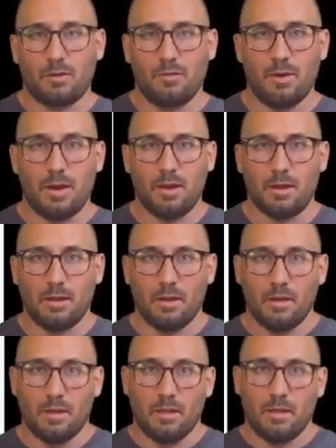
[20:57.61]
training
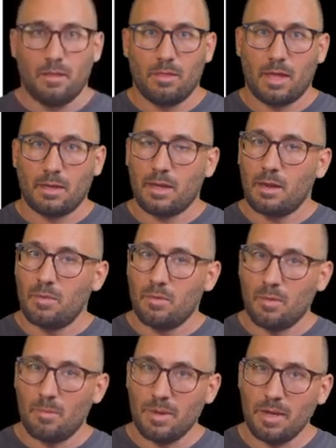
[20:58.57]
that can be
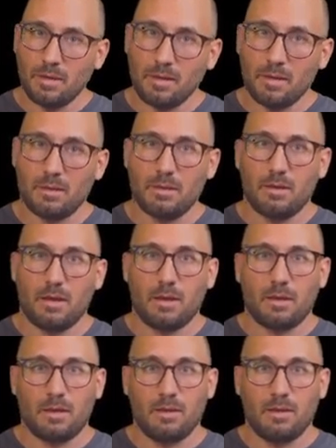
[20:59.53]
repeated and